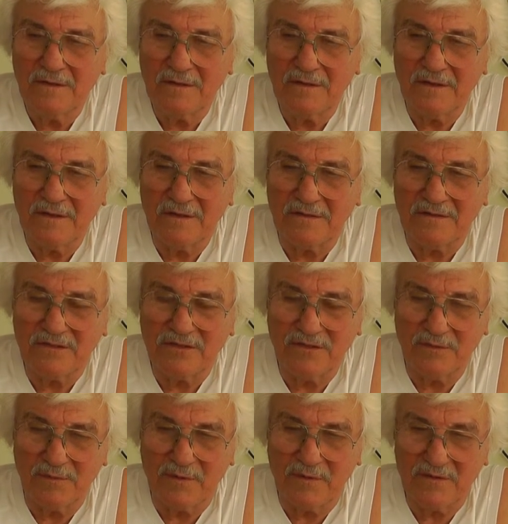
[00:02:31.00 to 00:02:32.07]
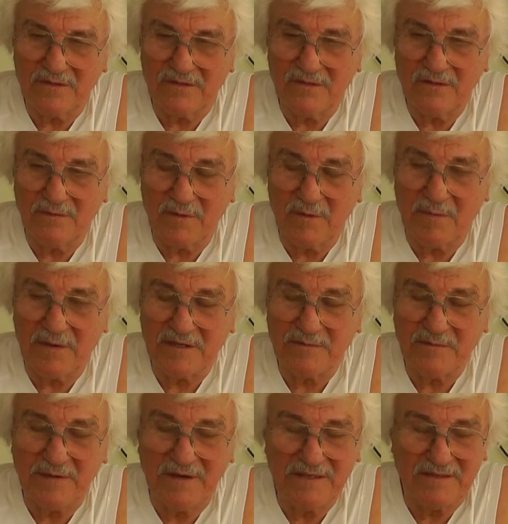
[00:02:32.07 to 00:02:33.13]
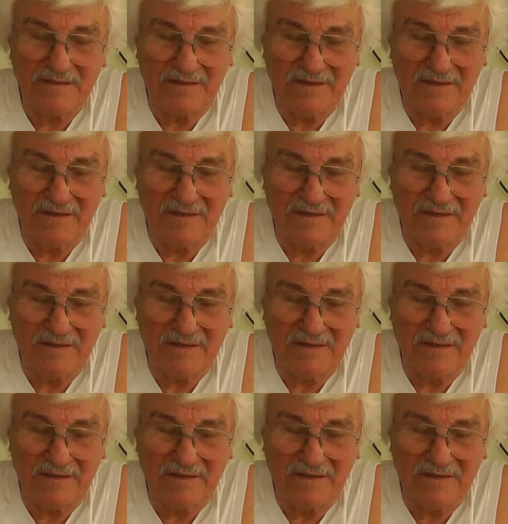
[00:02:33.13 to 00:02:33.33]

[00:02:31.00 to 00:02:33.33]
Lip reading: yeah, two of my best mates,